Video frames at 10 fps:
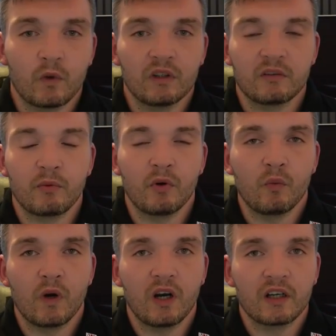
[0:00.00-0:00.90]
want to put
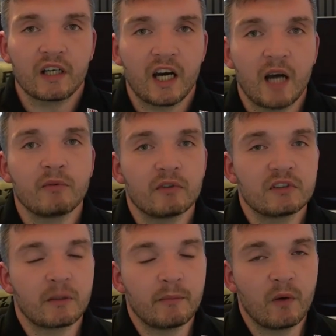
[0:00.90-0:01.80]
work up or
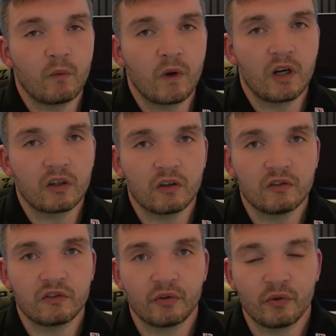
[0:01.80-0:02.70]
submit work
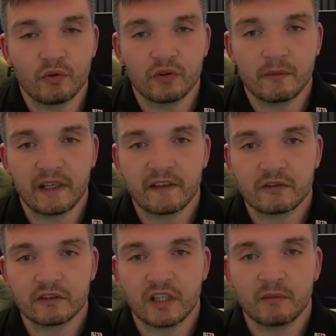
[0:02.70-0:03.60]
onto the
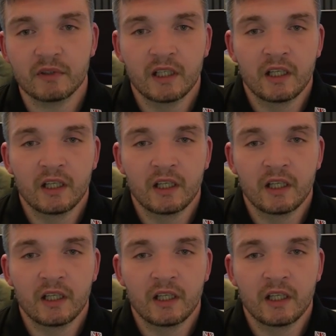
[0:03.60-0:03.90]
manufacturer's hub.